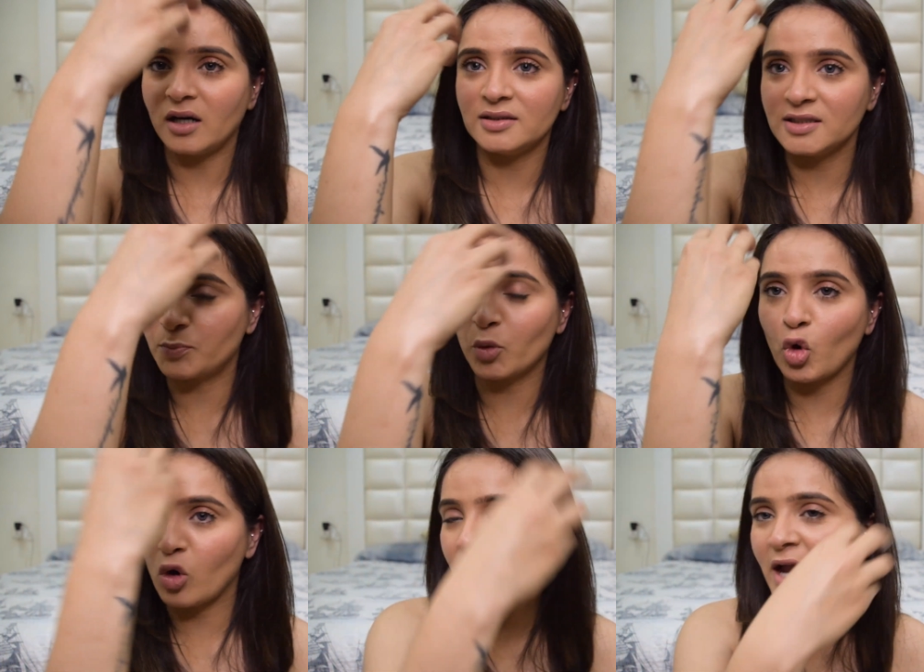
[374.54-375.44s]
this
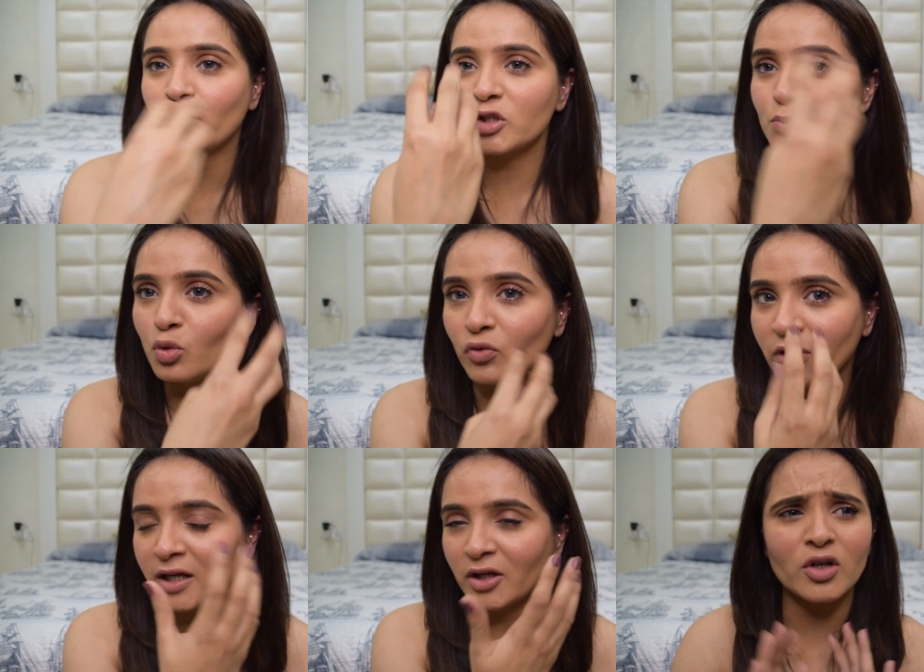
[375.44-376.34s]
probe that was
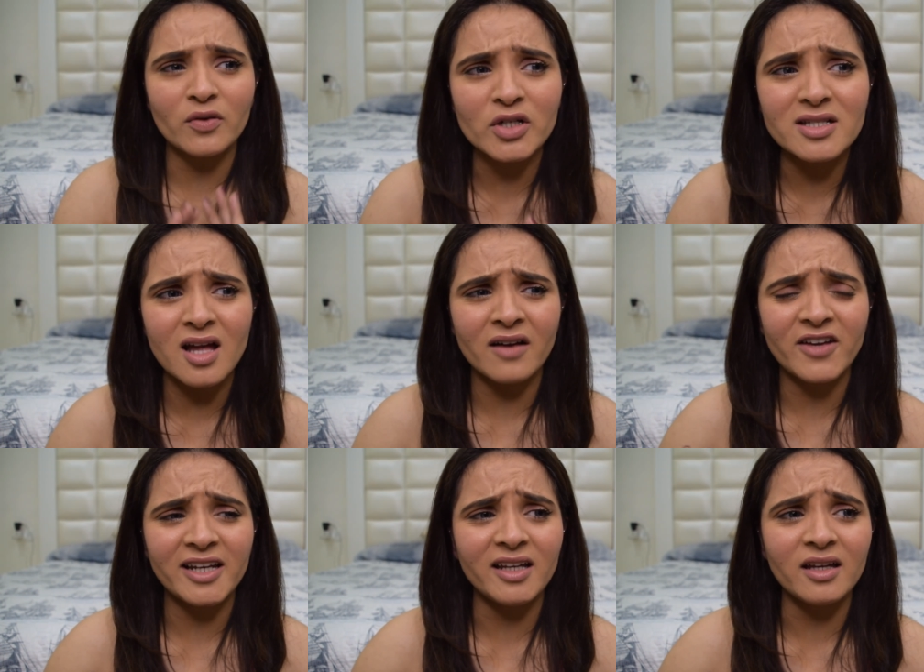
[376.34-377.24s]
moving, it was a
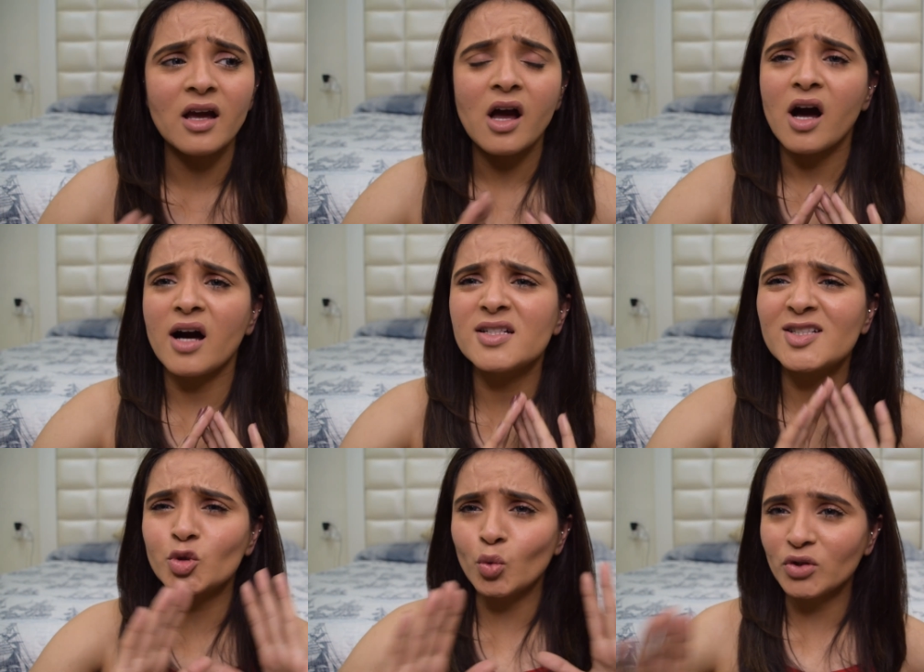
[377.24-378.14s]
very
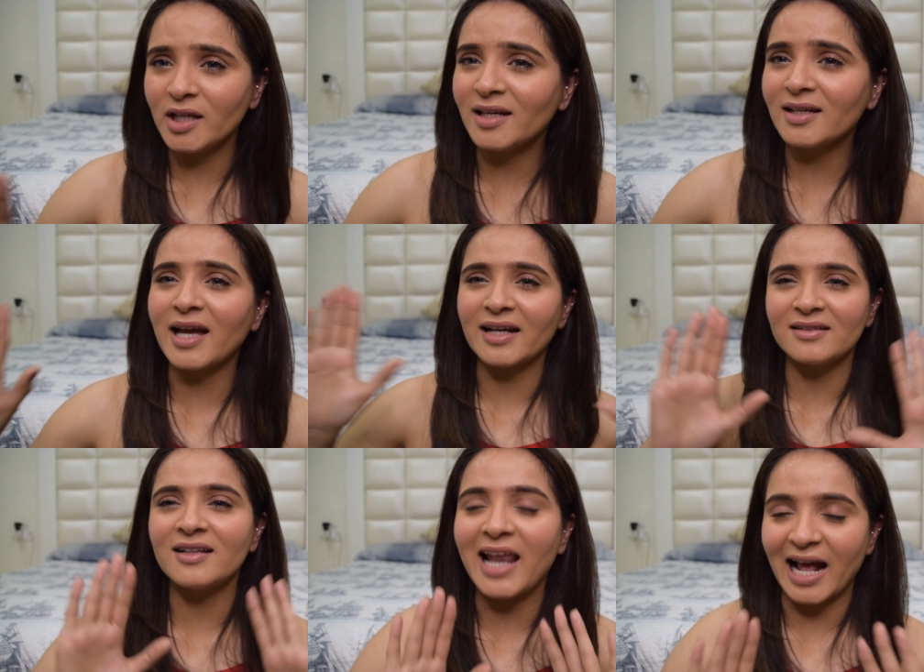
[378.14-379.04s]
soothing
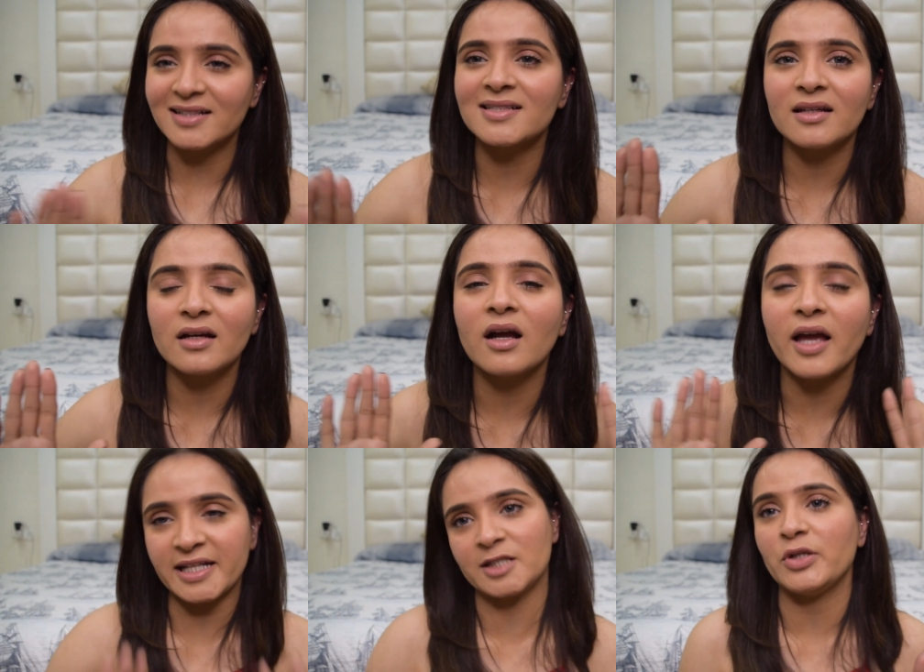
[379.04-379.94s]
and a relaxing
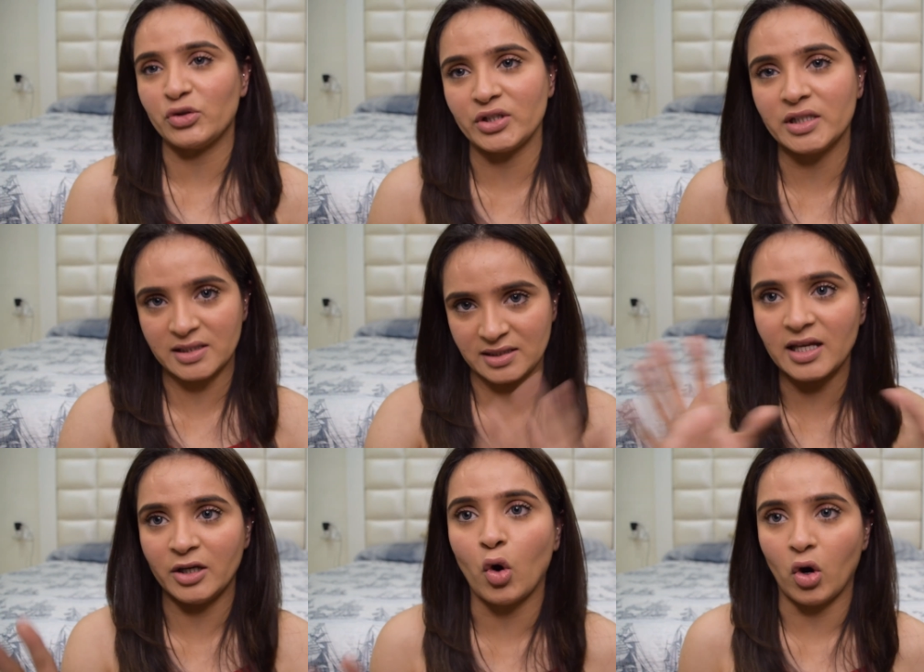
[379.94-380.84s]
experience
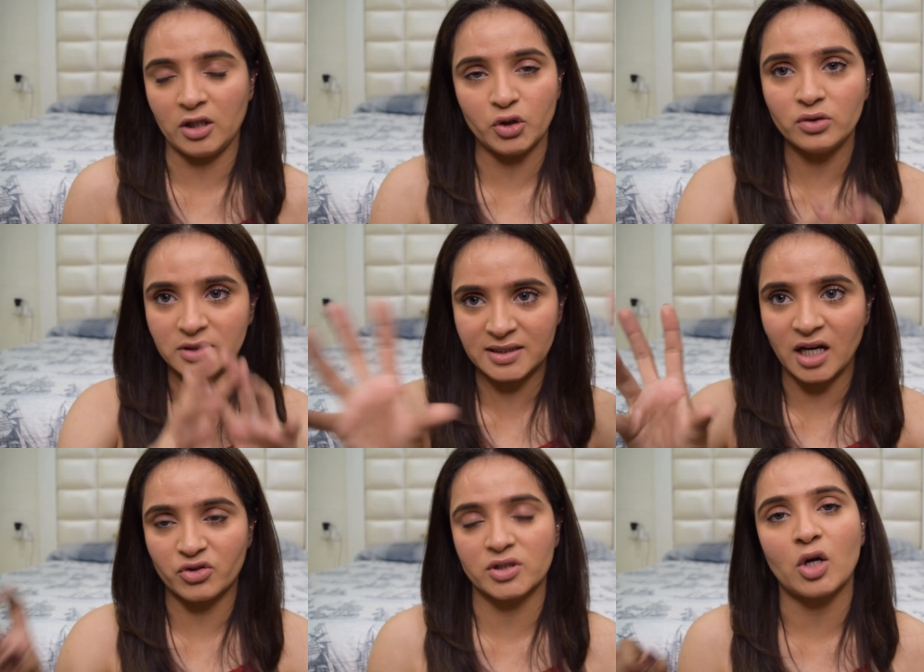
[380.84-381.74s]
in all. This
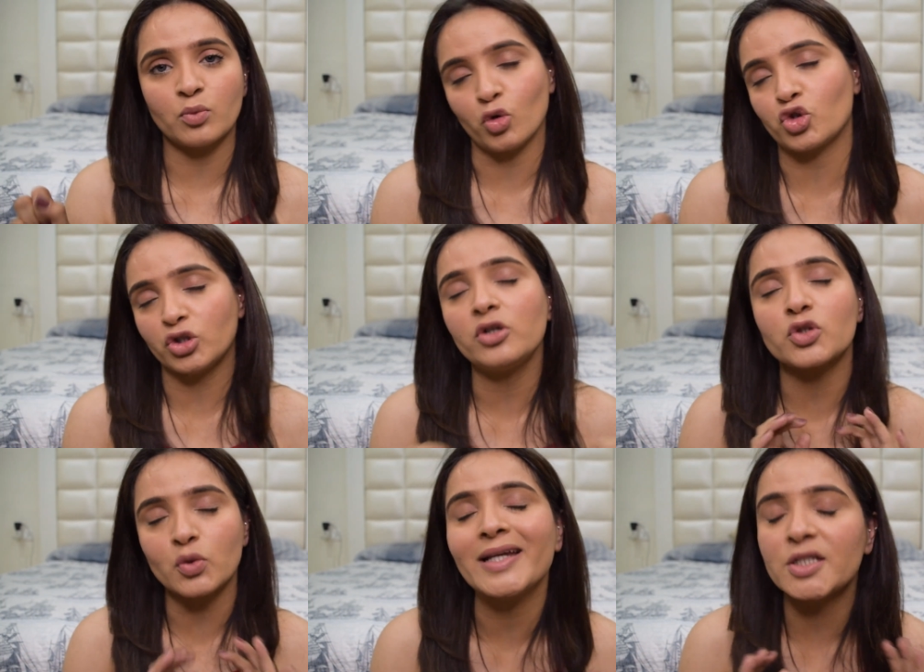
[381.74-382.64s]
ultrasound portion, it
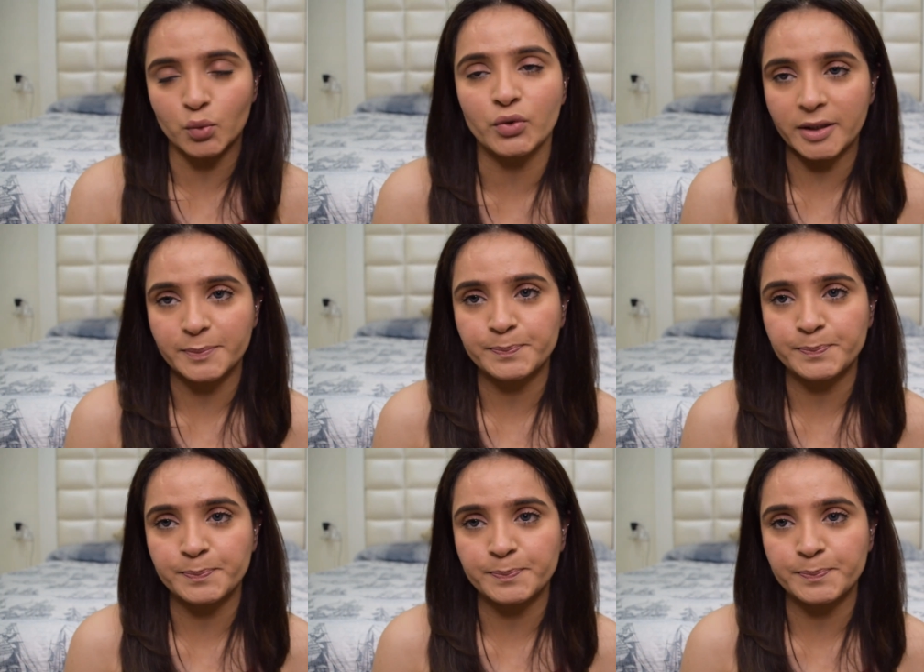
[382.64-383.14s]
was quite soothing.